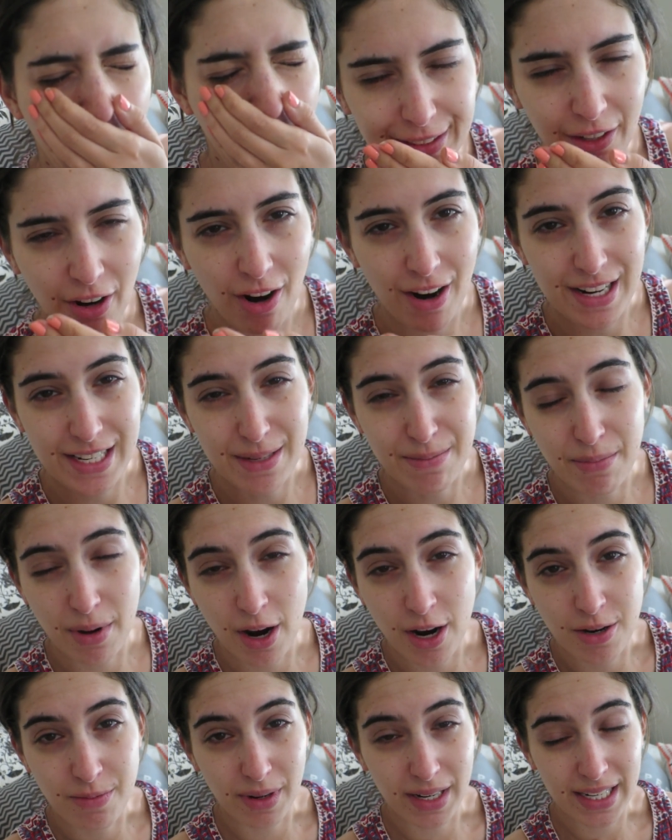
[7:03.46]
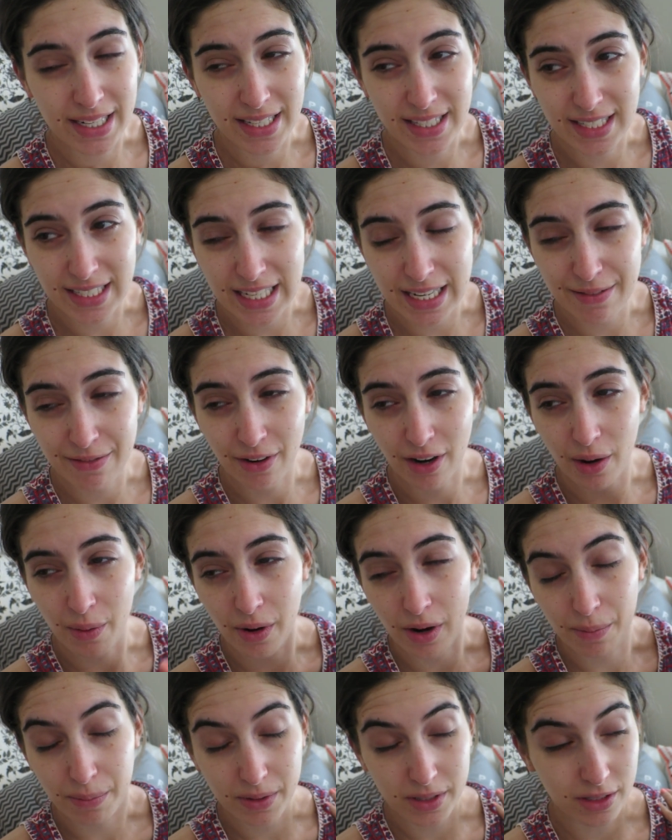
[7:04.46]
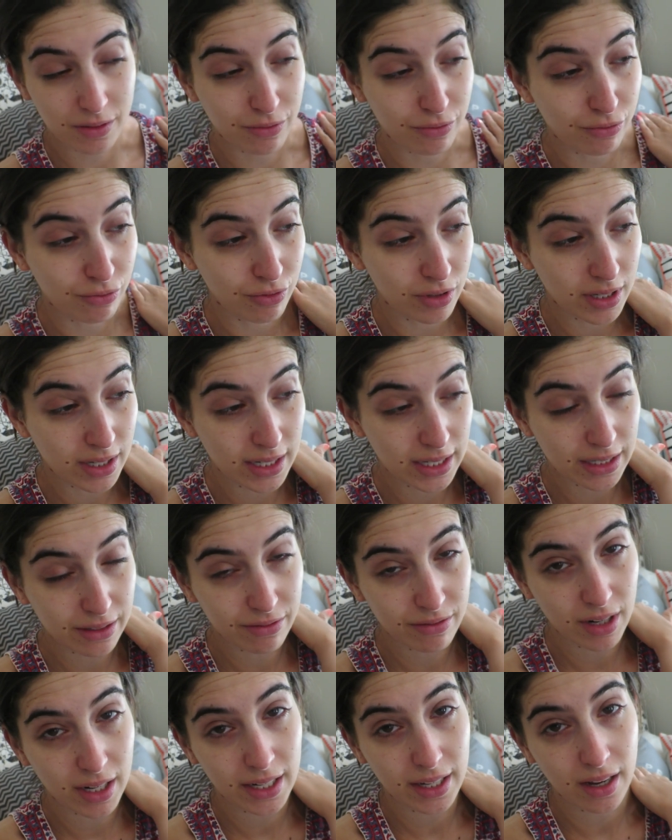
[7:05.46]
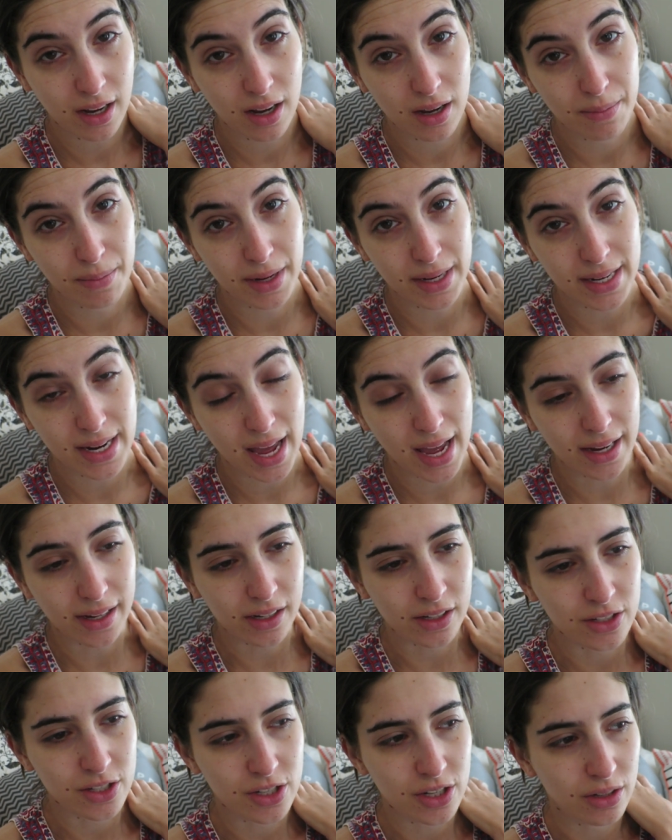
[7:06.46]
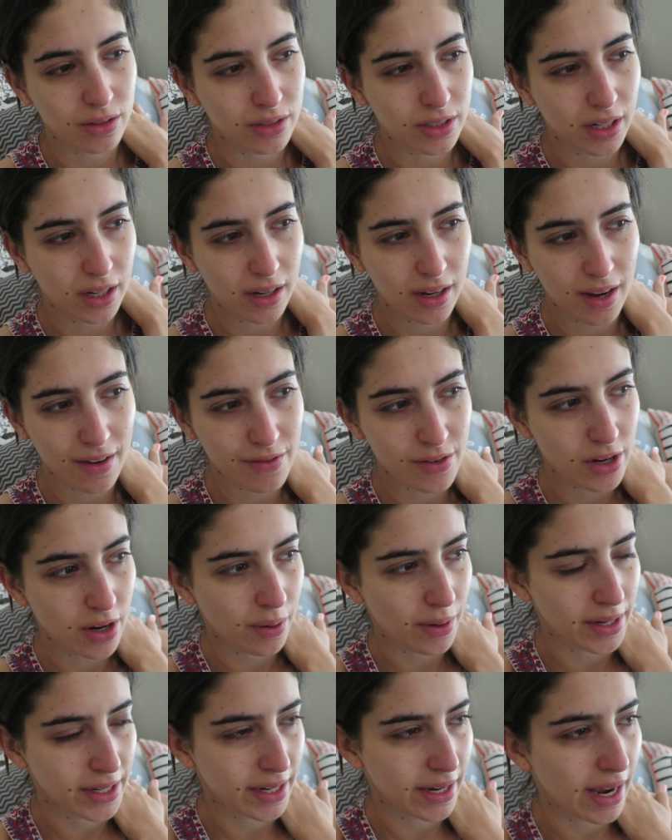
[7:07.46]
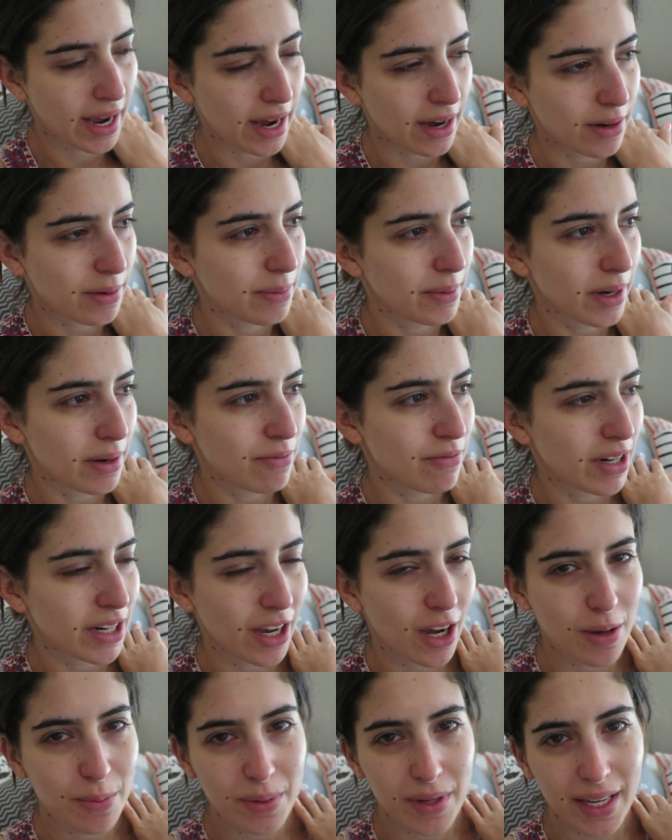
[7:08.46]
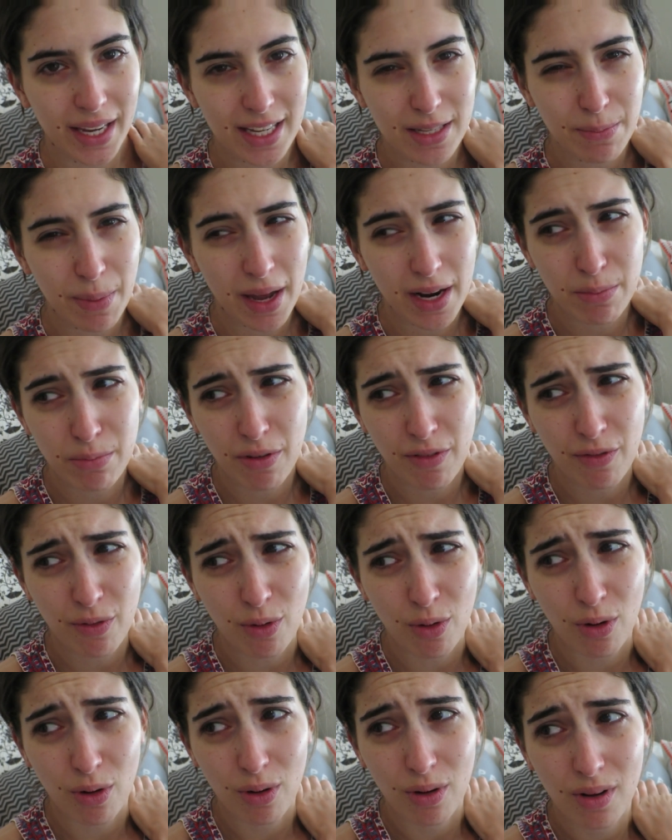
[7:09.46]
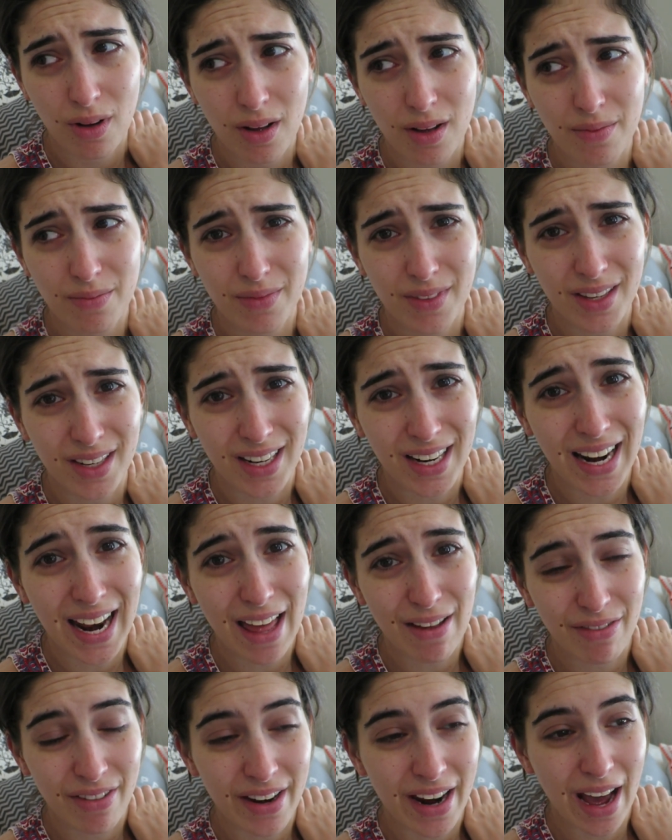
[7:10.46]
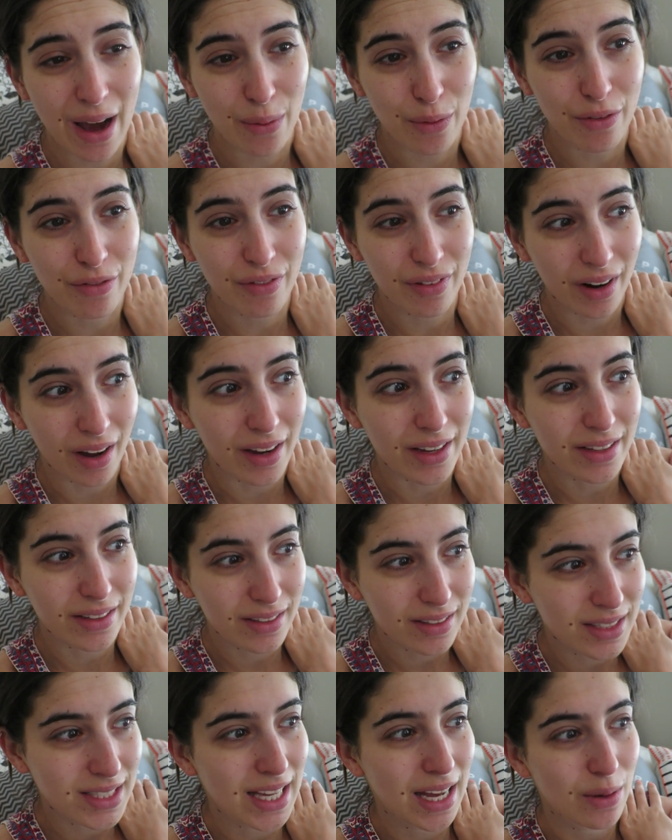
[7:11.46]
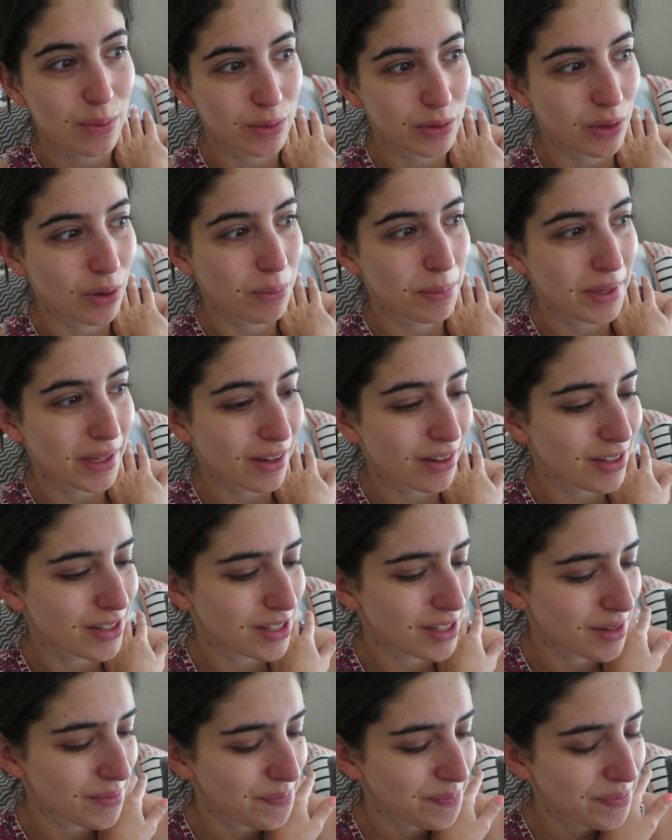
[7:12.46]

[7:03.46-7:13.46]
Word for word: Sorry to moan, but I didn't sleep very well because I've really, really hurt my neck and shoulder. I have no idea how, but I'm really hoping it gets better before an eleven hour flight because that will not be good.